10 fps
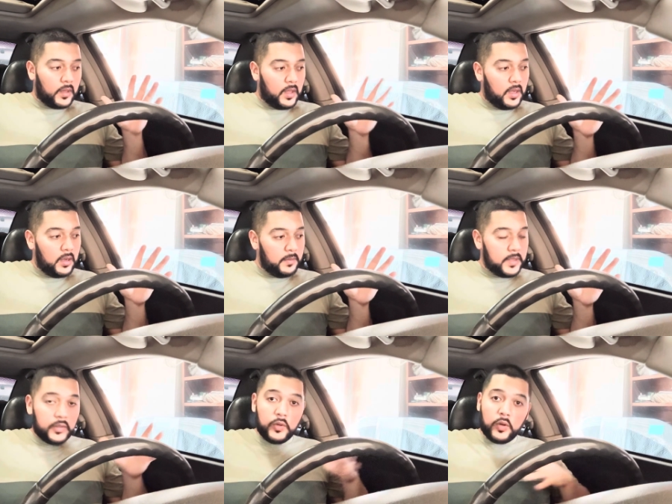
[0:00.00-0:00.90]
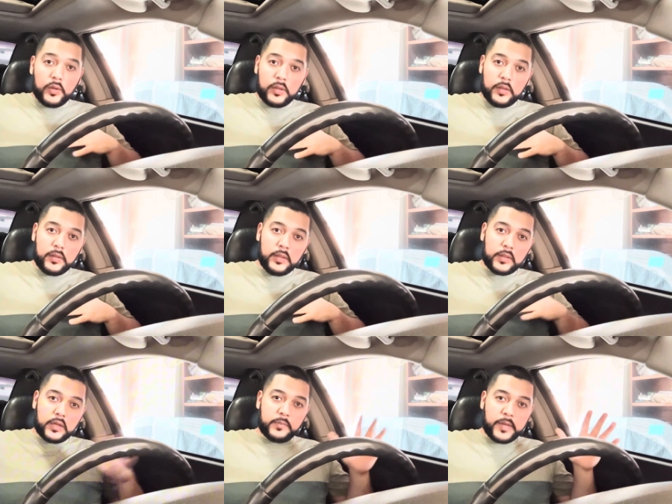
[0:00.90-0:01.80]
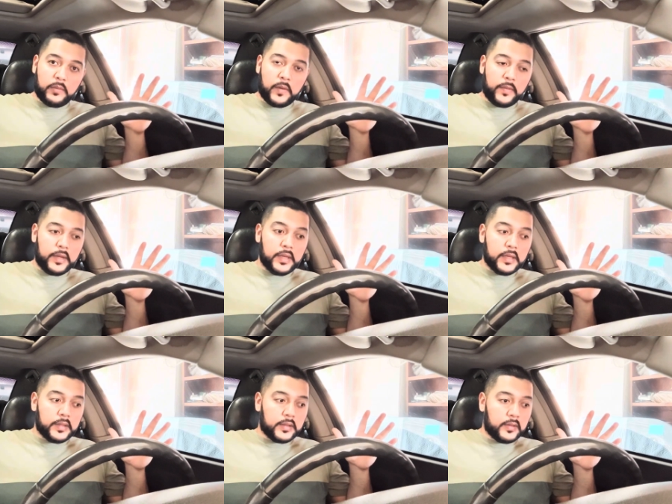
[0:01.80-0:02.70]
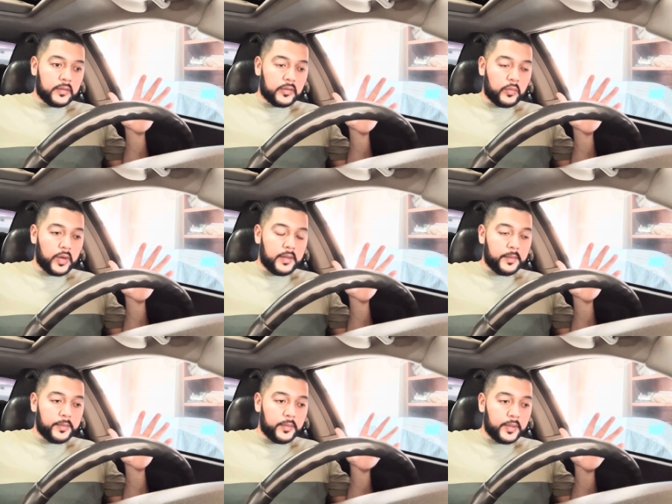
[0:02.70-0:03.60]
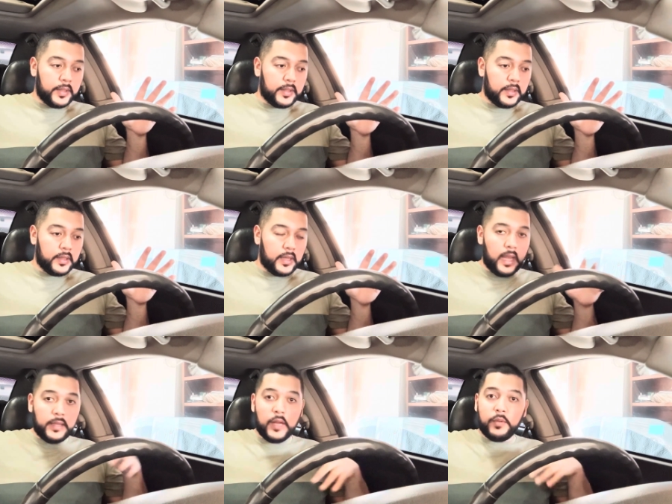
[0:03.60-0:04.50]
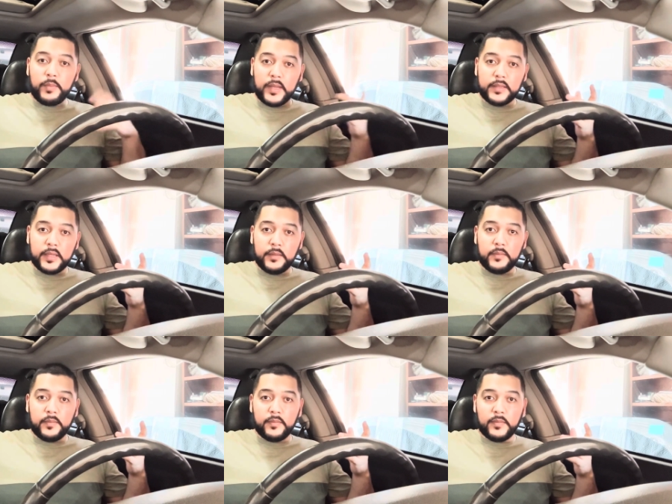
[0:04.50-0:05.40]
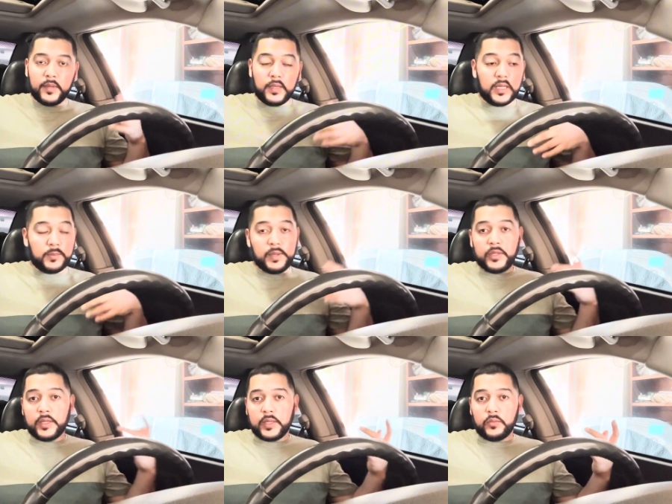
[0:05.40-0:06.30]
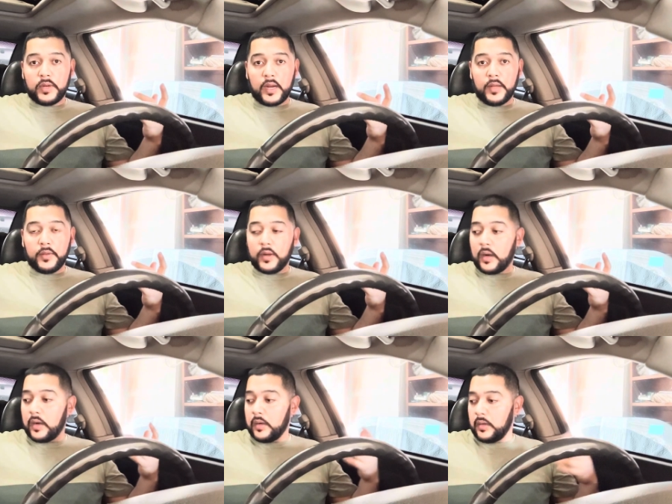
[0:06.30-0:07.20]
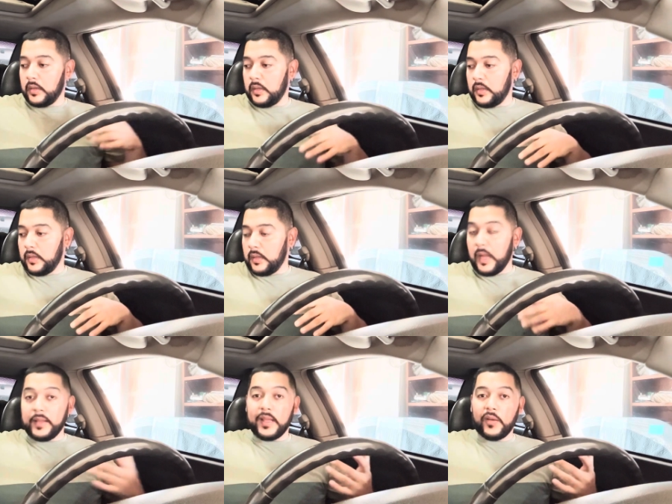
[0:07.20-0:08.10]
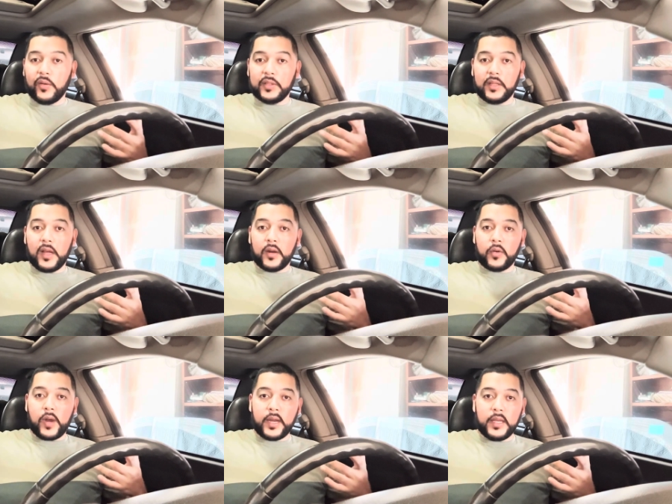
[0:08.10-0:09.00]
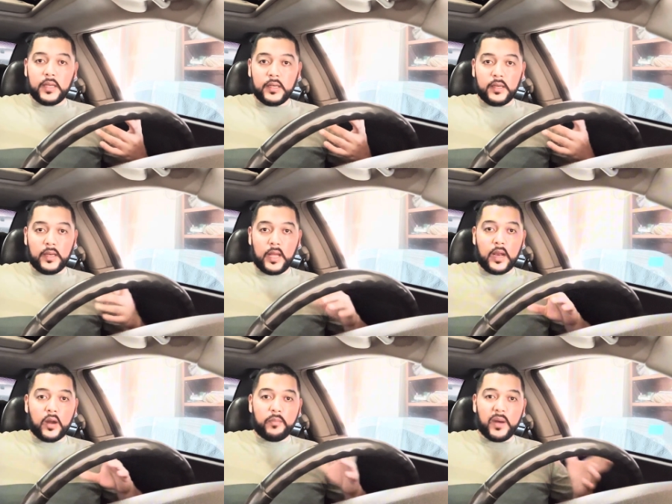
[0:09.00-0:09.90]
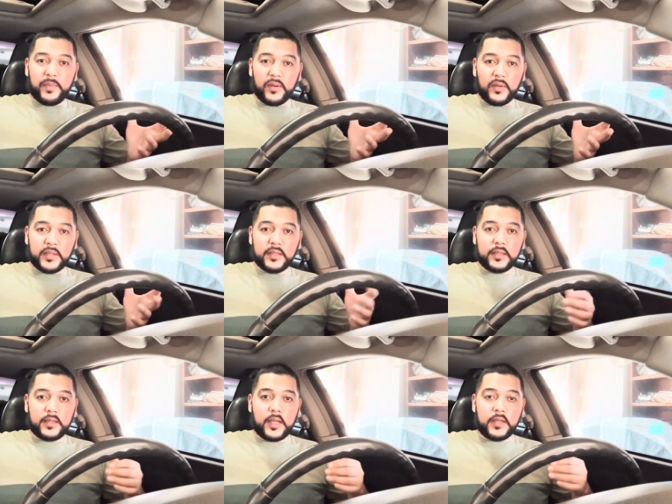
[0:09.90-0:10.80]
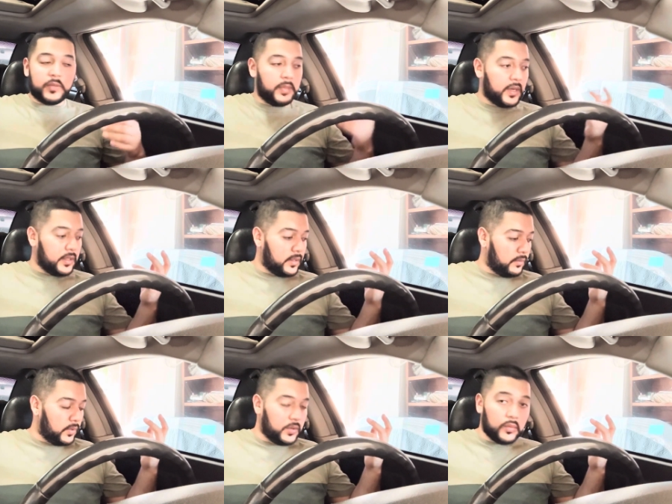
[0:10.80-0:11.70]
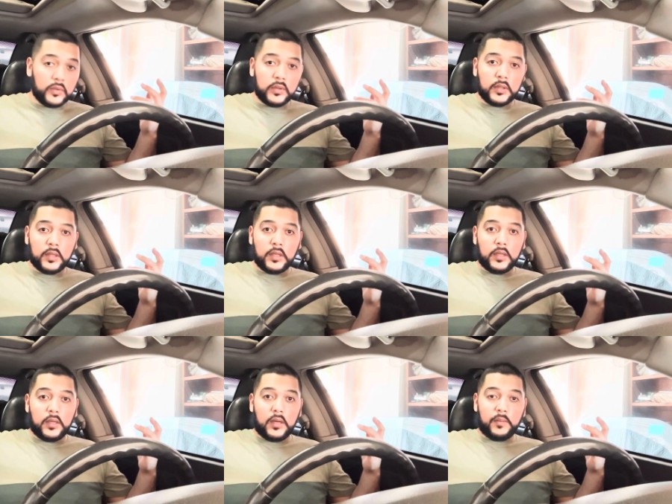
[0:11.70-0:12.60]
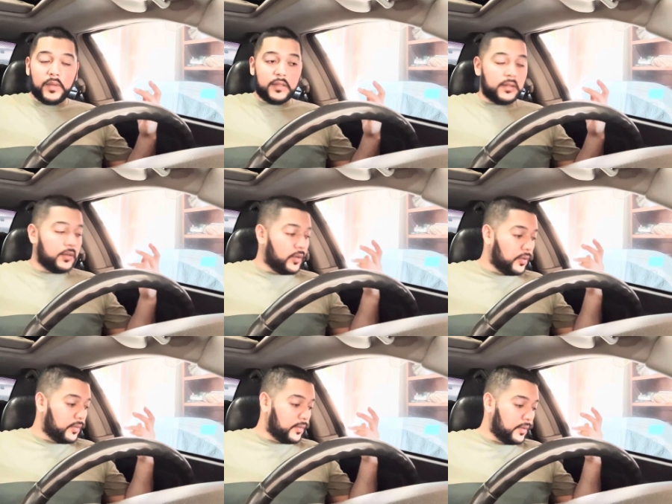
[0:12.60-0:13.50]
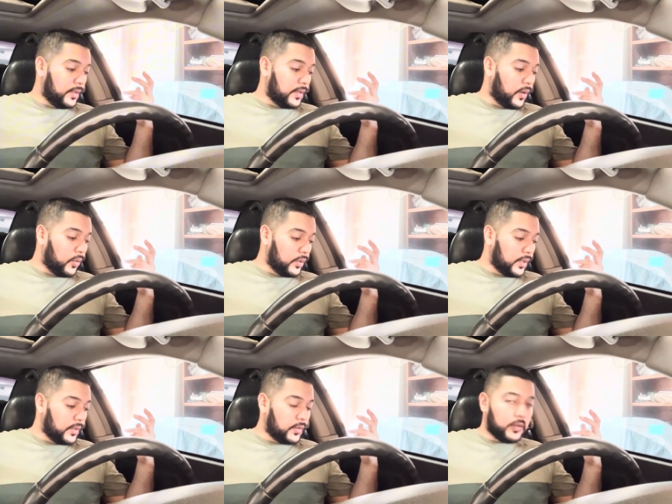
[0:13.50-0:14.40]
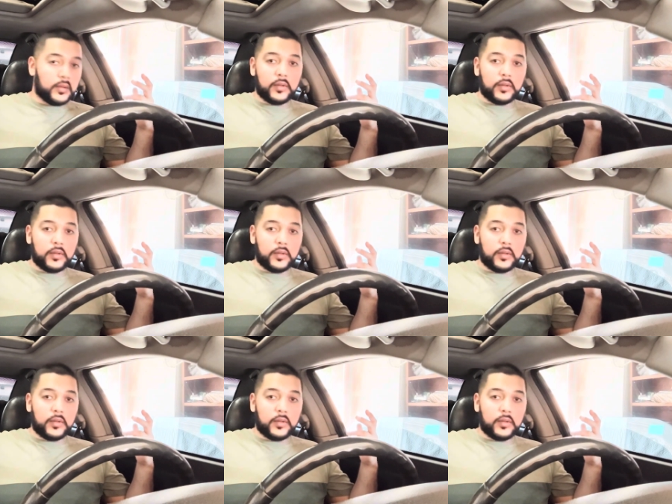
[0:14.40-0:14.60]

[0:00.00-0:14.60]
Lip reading: As you know, these cars have been around for years, so what I ended up doing, I did replace them, especially because when I got the car, I did notice a lot of cracking and a lot of popping noises that these speakers would do. As you know, these are older, so